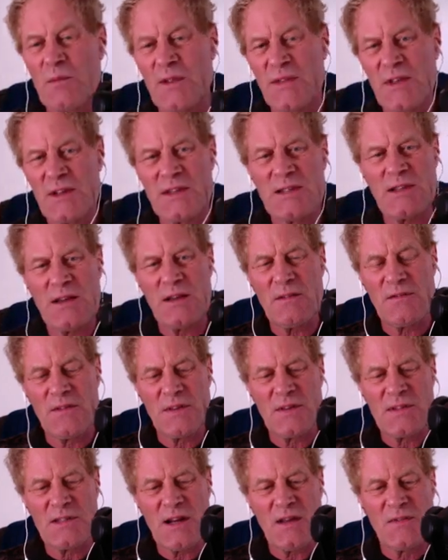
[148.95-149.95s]
And this
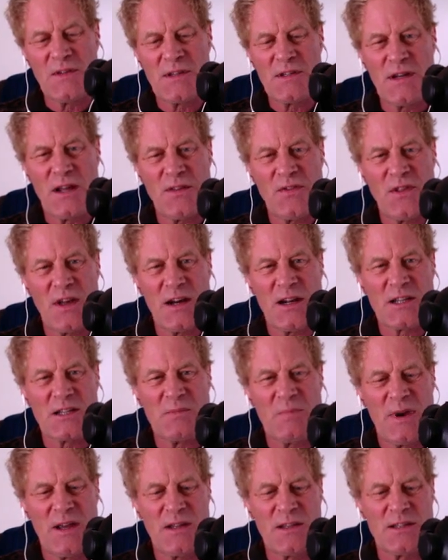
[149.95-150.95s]
stuff is not that
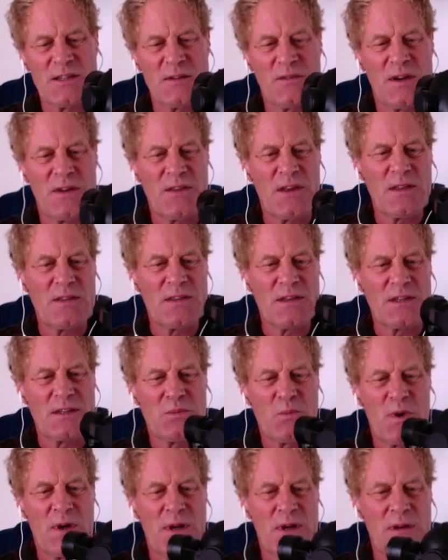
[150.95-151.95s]
expensive. I think this
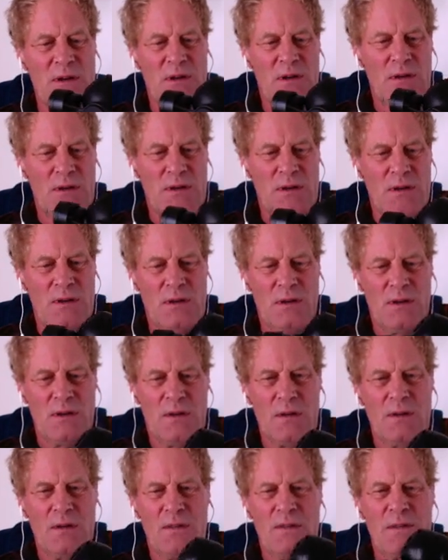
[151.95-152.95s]
one's
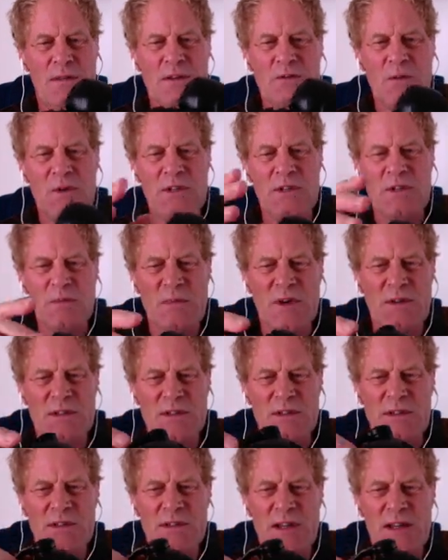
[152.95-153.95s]
about
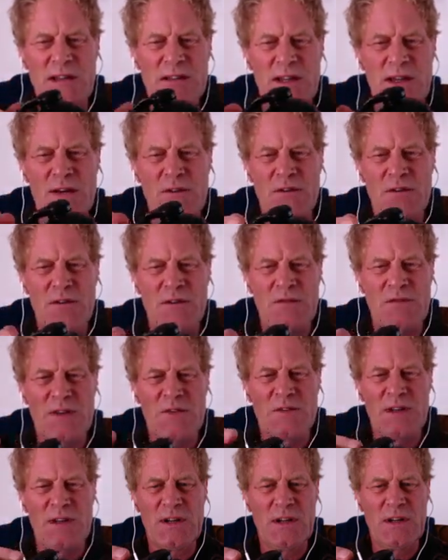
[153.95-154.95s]

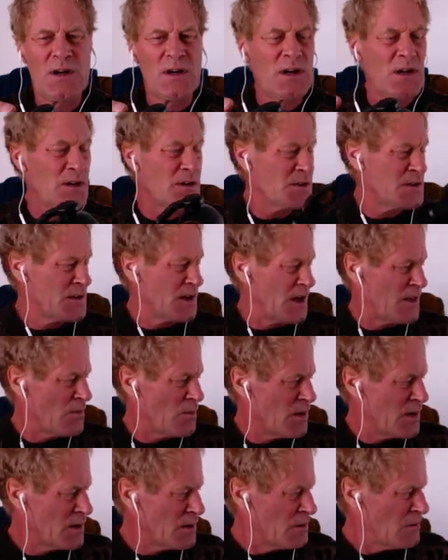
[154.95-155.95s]
$650. The other
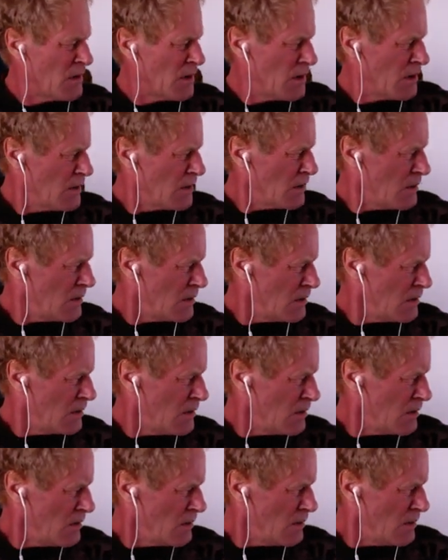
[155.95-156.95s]
one,
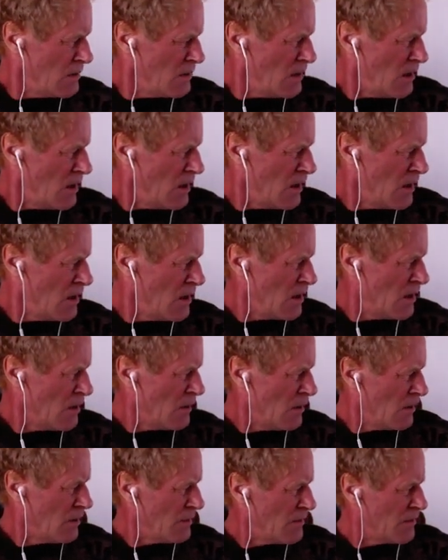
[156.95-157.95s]

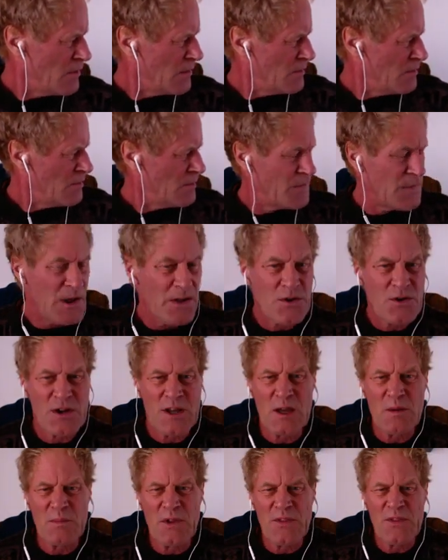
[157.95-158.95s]
the other
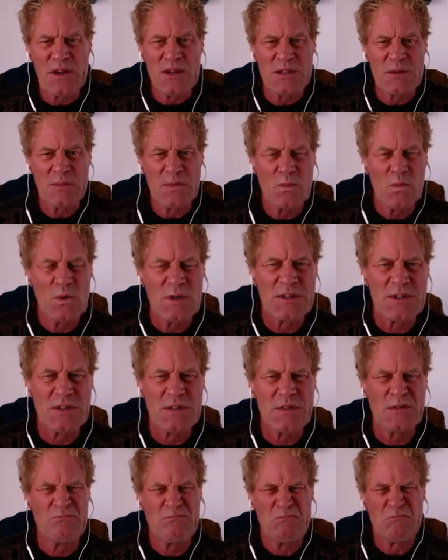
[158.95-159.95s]
gimbal things
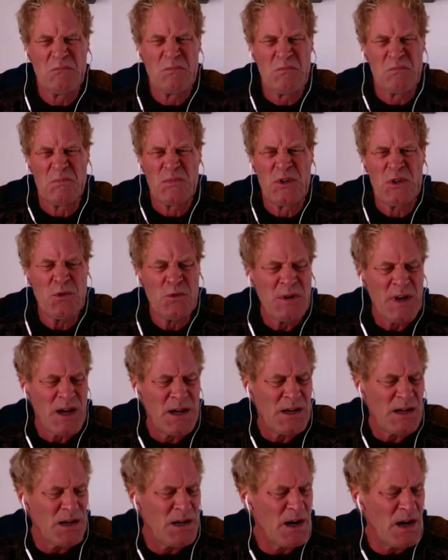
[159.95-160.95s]
was
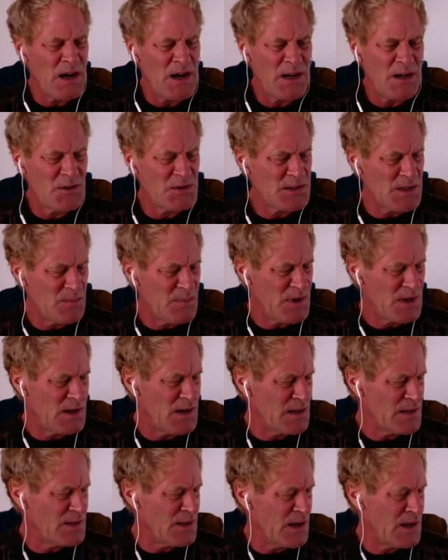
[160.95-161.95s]
$299 or something
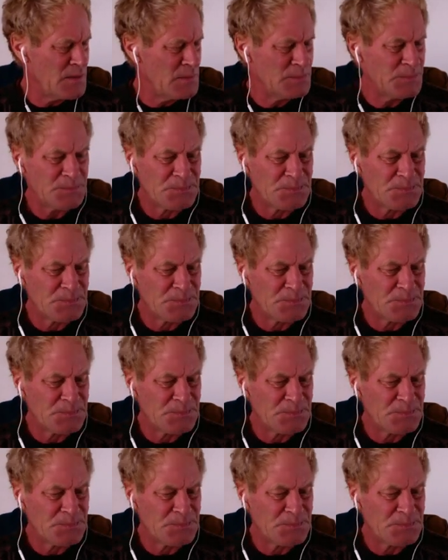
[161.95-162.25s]
like that.